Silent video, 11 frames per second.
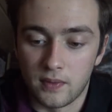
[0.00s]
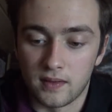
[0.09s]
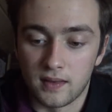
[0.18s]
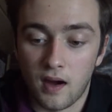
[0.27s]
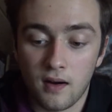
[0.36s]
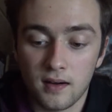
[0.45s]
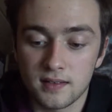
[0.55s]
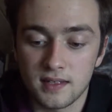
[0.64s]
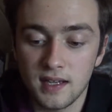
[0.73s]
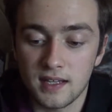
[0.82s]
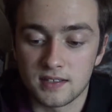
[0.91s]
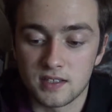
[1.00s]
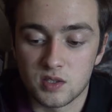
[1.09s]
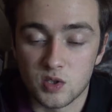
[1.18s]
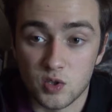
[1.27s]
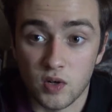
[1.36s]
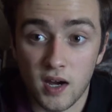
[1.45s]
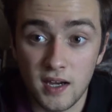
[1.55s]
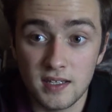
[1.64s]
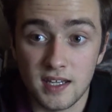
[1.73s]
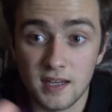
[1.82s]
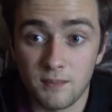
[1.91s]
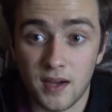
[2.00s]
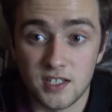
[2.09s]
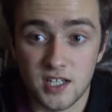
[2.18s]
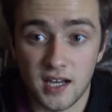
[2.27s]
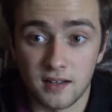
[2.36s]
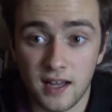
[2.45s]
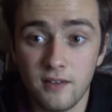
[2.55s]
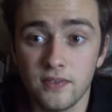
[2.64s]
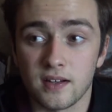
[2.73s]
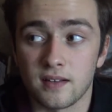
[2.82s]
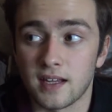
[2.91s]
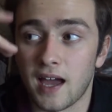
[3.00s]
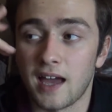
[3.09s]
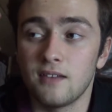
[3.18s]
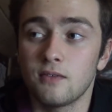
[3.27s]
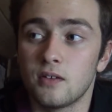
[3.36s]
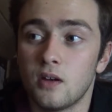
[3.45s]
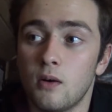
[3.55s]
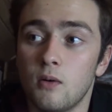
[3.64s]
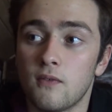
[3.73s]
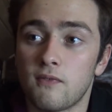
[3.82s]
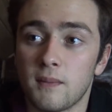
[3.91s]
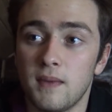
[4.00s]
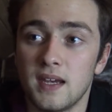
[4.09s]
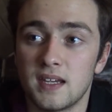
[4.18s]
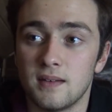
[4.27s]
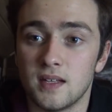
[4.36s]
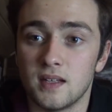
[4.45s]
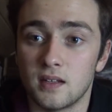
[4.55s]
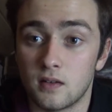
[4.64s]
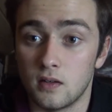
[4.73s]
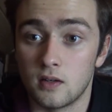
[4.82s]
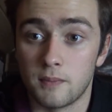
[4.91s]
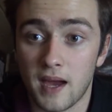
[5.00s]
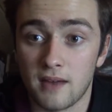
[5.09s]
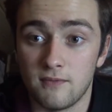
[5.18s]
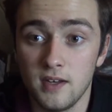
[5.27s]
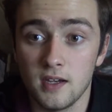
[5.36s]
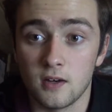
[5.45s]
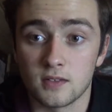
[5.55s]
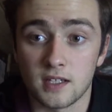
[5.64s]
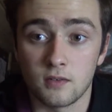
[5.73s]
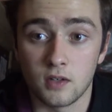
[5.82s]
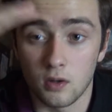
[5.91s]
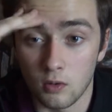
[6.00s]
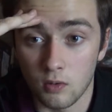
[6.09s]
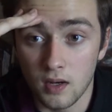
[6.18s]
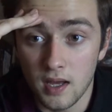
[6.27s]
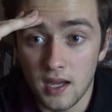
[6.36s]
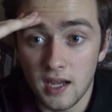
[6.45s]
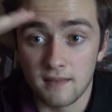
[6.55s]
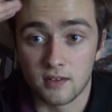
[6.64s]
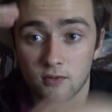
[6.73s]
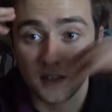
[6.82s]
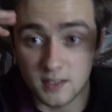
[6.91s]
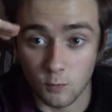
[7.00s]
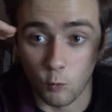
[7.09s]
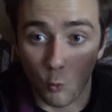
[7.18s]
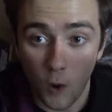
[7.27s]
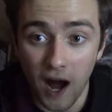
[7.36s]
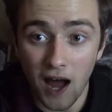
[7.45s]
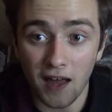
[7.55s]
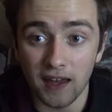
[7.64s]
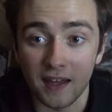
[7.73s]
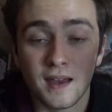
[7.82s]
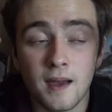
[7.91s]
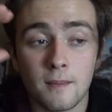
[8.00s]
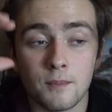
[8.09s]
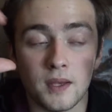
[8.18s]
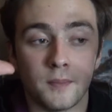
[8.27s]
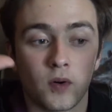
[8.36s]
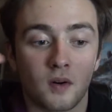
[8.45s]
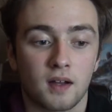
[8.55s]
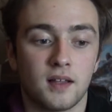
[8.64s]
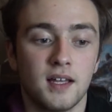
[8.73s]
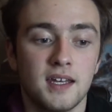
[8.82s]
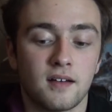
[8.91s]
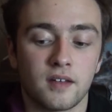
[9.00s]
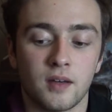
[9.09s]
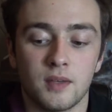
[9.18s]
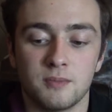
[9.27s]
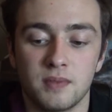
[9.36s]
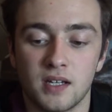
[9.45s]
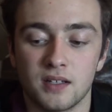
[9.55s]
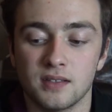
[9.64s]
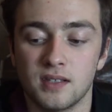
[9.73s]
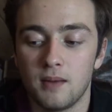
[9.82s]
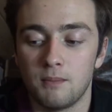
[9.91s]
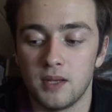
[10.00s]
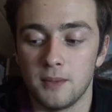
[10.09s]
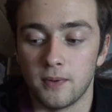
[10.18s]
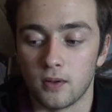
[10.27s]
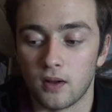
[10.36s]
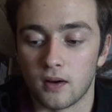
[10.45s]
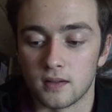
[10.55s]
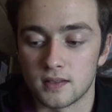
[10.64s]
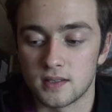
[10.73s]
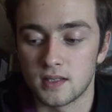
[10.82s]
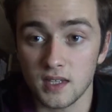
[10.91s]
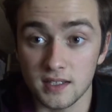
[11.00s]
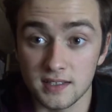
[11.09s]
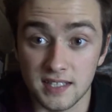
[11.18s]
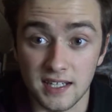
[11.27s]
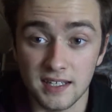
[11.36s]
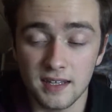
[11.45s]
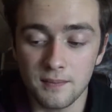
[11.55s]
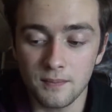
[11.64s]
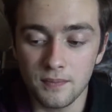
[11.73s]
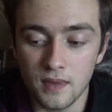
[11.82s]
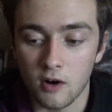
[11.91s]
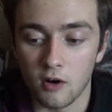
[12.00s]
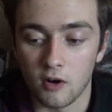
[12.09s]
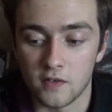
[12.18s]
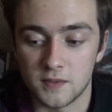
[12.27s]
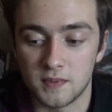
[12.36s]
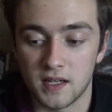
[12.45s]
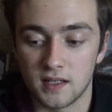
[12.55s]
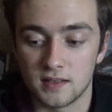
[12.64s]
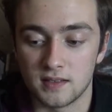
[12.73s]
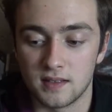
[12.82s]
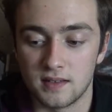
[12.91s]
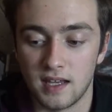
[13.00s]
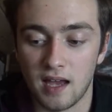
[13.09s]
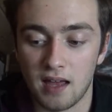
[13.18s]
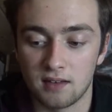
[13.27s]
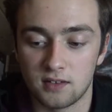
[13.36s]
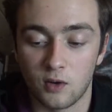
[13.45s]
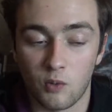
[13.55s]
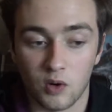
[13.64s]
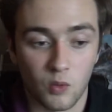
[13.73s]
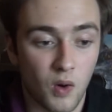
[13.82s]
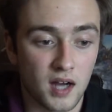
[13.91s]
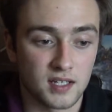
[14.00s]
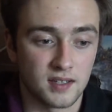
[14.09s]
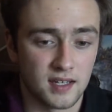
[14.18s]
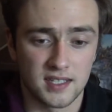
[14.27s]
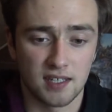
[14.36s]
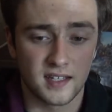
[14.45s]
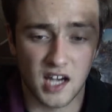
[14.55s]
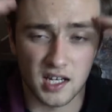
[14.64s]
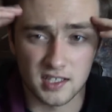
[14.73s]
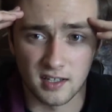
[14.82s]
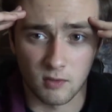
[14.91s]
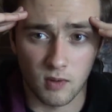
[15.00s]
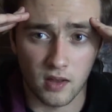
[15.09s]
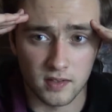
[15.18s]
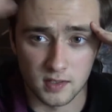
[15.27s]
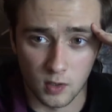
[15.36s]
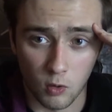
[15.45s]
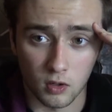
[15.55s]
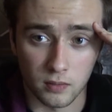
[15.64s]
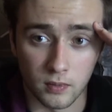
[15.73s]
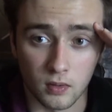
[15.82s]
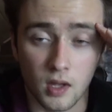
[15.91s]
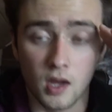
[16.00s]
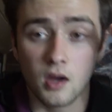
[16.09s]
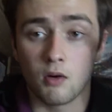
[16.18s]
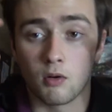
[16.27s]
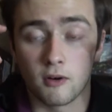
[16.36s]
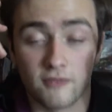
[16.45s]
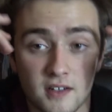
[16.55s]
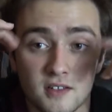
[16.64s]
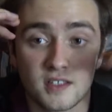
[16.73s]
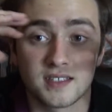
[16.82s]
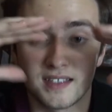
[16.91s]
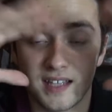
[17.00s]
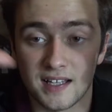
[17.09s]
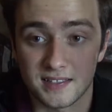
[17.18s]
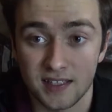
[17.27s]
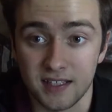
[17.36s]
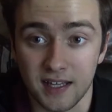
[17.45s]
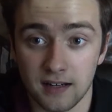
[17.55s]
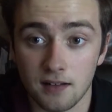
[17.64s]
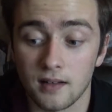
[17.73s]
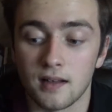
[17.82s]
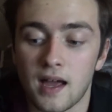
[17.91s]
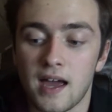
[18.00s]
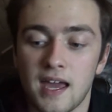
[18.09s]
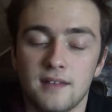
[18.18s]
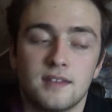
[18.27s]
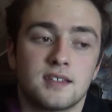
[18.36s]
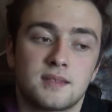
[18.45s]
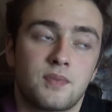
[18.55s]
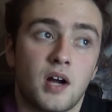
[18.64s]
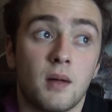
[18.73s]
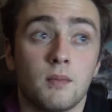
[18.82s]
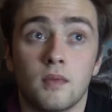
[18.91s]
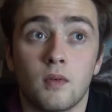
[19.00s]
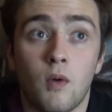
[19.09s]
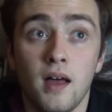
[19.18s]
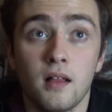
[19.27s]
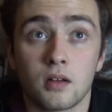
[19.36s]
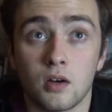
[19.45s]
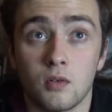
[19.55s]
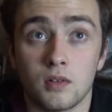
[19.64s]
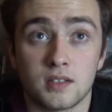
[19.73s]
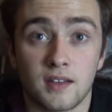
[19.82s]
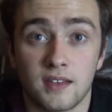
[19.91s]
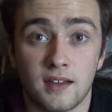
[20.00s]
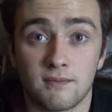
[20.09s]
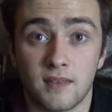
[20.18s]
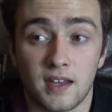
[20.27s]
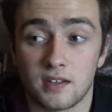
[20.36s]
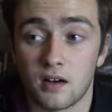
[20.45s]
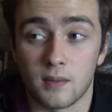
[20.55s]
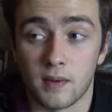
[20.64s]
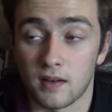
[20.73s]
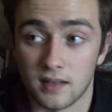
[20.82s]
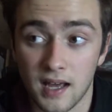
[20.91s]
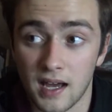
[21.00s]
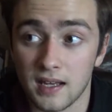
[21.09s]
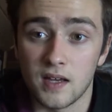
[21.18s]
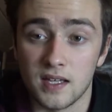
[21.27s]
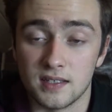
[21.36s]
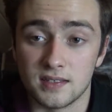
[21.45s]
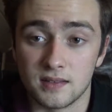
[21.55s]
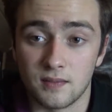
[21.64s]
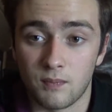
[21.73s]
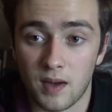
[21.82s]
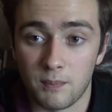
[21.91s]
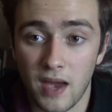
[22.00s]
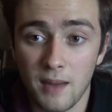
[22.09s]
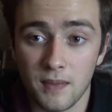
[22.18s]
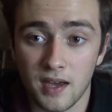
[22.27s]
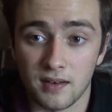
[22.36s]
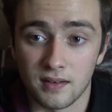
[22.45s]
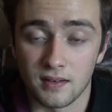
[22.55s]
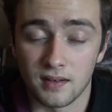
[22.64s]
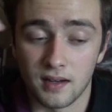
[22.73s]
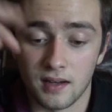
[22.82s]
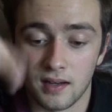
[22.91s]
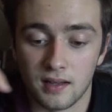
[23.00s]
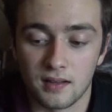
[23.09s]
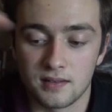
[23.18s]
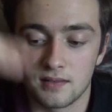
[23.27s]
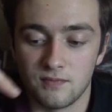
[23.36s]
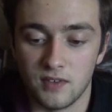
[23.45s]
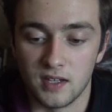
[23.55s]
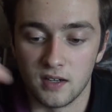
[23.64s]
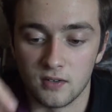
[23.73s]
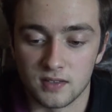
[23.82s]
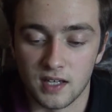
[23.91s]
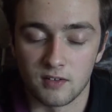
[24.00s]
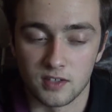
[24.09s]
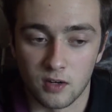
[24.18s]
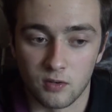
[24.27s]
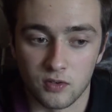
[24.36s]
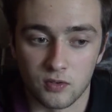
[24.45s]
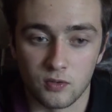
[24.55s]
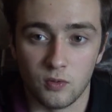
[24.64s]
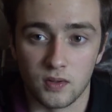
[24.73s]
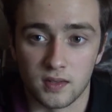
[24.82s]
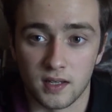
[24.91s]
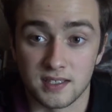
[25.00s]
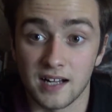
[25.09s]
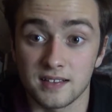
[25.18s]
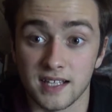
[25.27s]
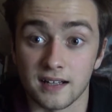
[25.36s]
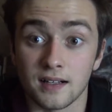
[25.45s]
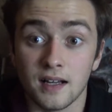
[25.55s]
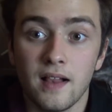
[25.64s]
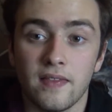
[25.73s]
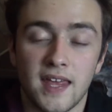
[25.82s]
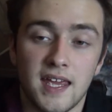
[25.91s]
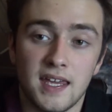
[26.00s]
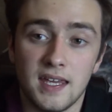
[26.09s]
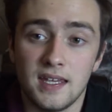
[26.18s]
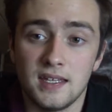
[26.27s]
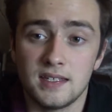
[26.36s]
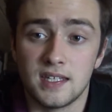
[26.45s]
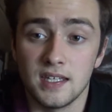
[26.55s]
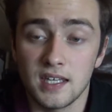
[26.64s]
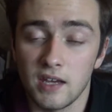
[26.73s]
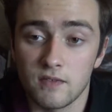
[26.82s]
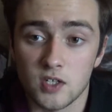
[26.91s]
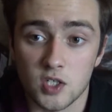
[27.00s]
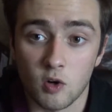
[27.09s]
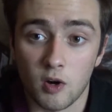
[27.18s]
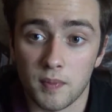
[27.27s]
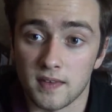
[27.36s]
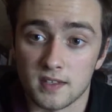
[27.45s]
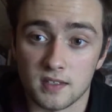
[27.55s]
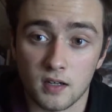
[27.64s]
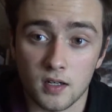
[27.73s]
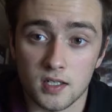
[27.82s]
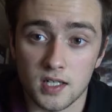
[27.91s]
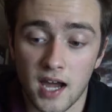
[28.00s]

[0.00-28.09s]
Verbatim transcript: But the hardest thing is just trying to get my channel out there. Like I don't know if I'm making good or bad videos. I don't know if the reason why people aren't clicking on them is because people aren't seeing them or if it's because they don't want to watch it. They see the content like, wow, this is horrible or if they're just not seen at all. I had this problem a while ago, which I think I, I talk about a lot, is my Batman uh, videos I was going through with uh, Telltale, they didn't even show up in the search.